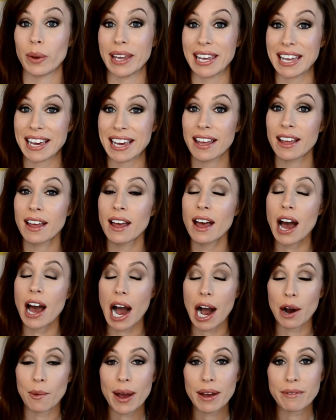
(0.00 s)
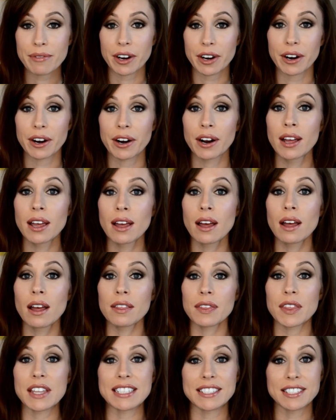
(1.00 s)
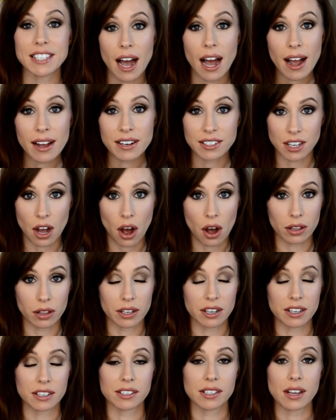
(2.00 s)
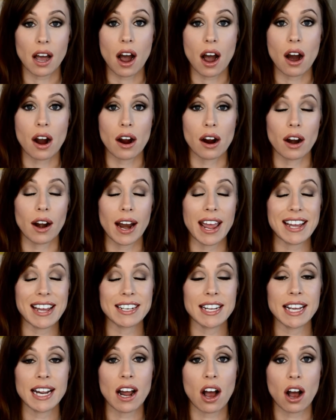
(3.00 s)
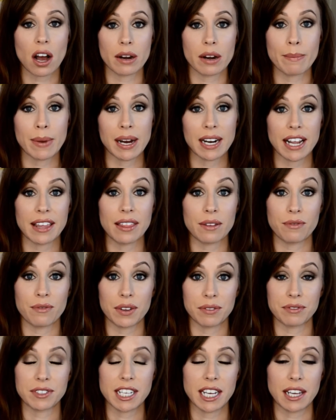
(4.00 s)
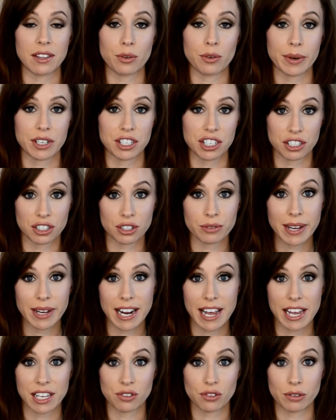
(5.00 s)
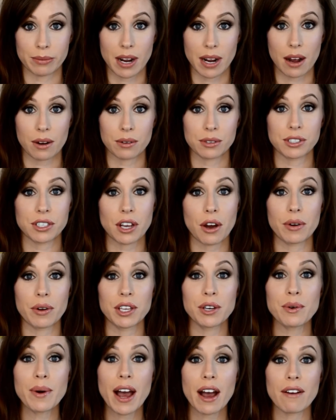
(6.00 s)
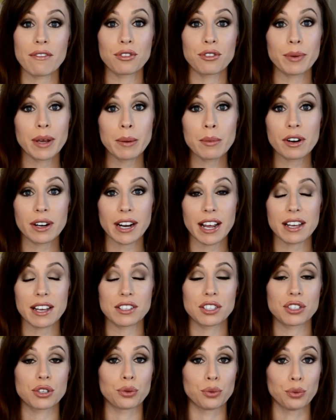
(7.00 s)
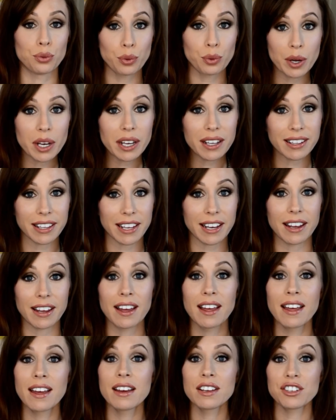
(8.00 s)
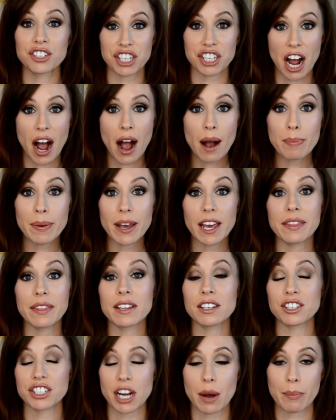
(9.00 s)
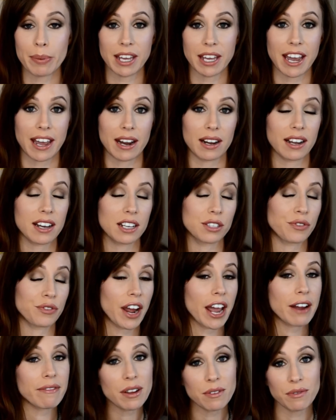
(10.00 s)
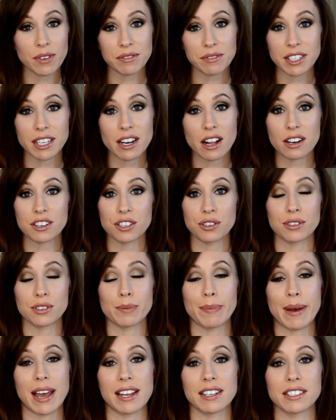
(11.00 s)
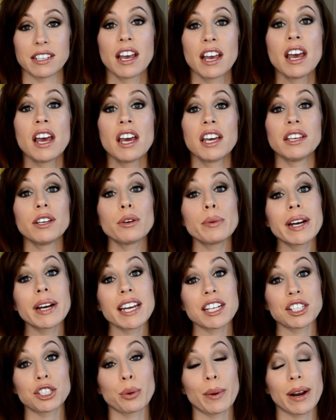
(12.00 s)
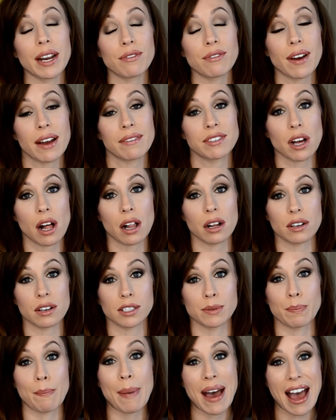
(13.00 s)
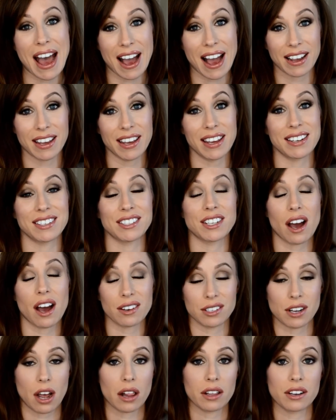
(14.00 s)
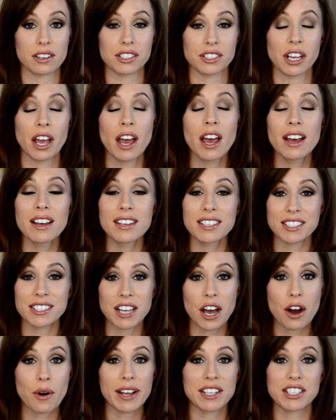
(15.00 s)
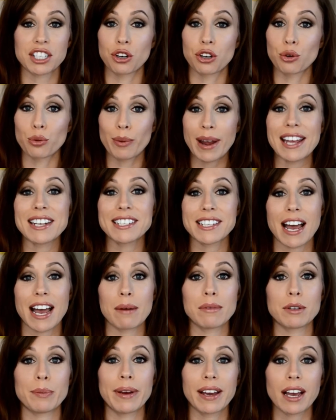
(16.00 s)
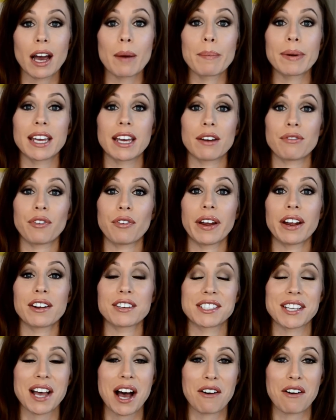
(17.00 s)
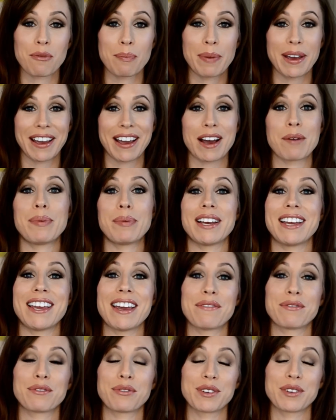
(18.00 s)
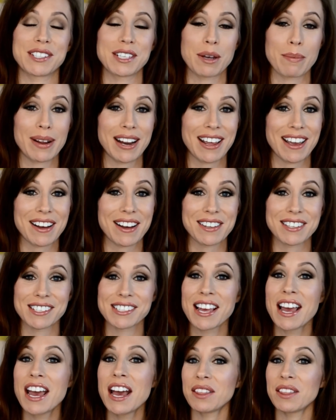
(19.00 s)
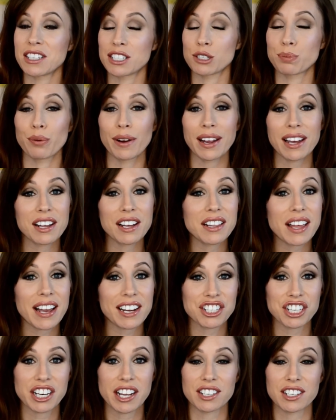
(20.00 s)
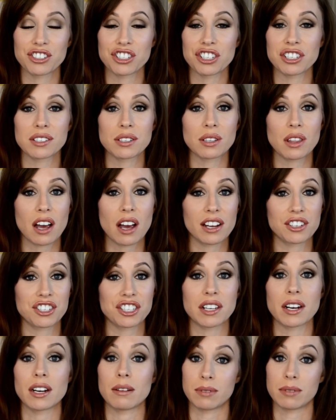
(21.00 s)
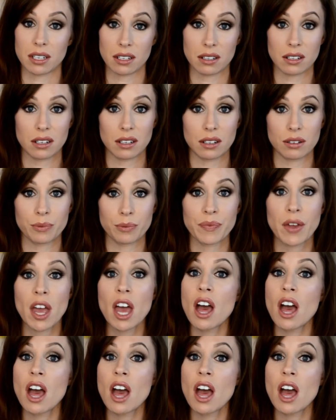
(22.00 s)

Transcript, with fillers: week. However, the dot dollars are ending on Monday the 15th, which is three days from now. So you have three more days to really shop and then shop again because for every $50 you spend you will get $25 back in dot dollars so it's a great time to pick up a gift for yourself pick up a gift for somebody else the spring collection has just launched and I'm telling you